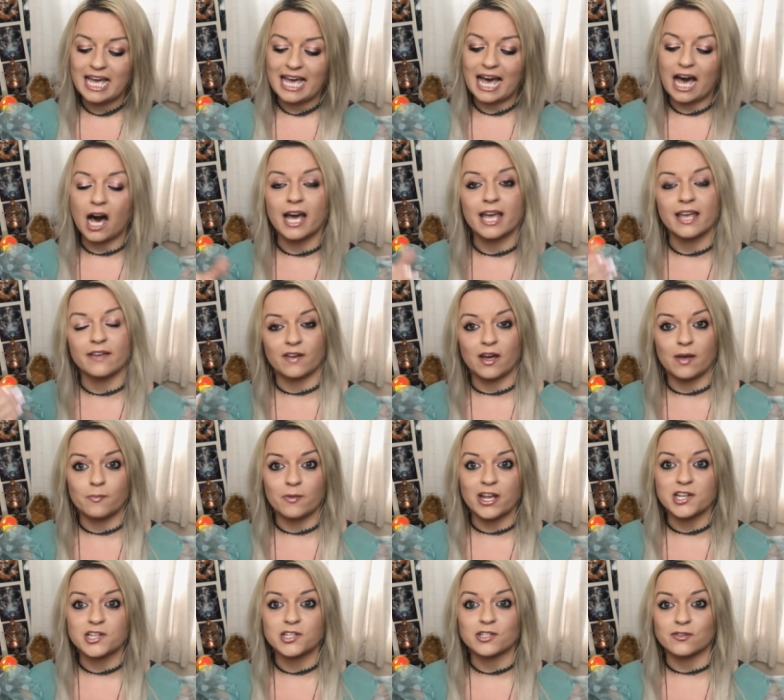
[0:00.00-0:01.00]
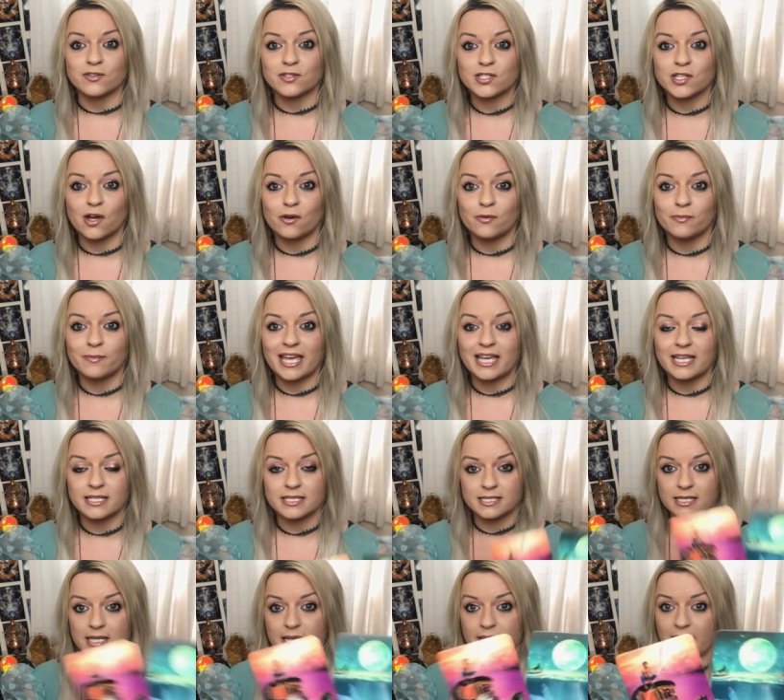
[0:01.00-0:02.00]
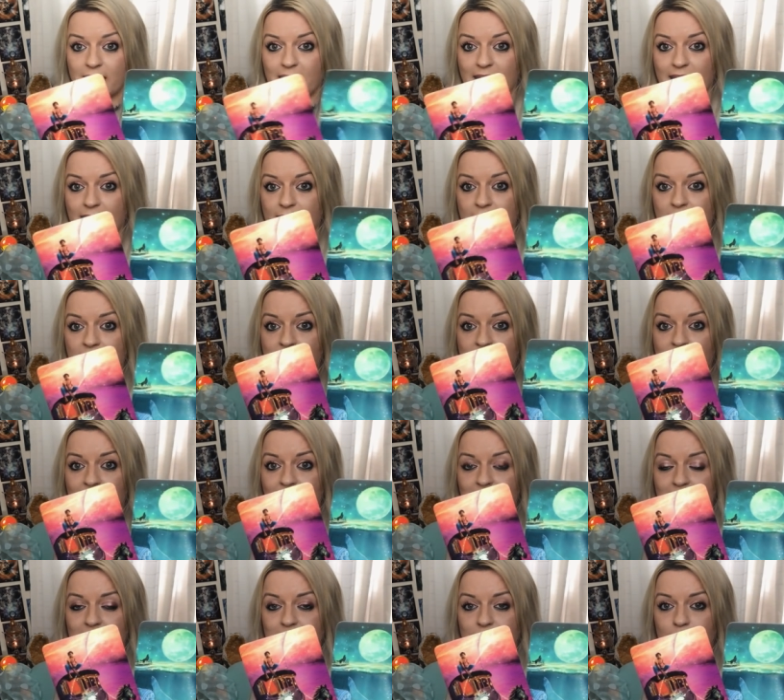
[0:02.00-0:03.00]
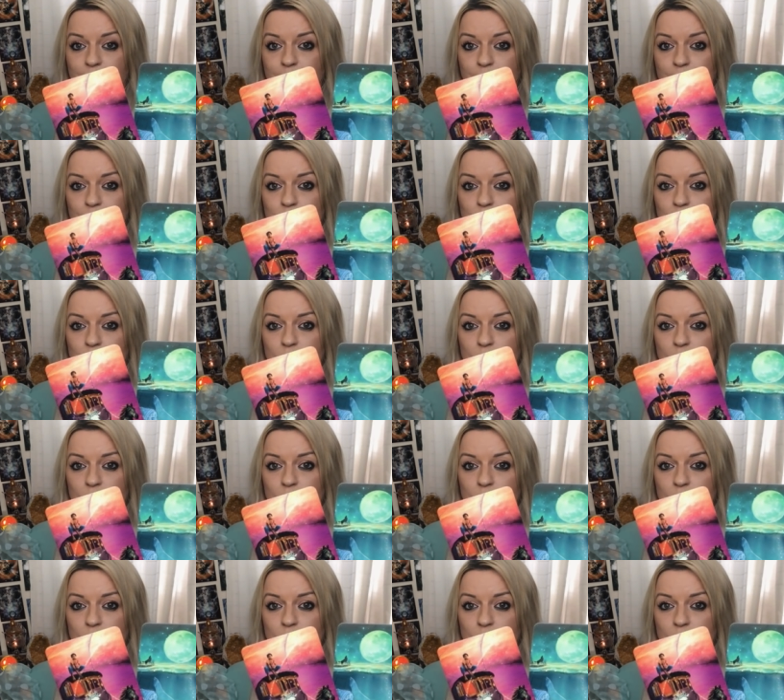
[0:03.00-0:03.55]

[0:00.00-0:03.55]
higher vibrational soulmates, okay? Um,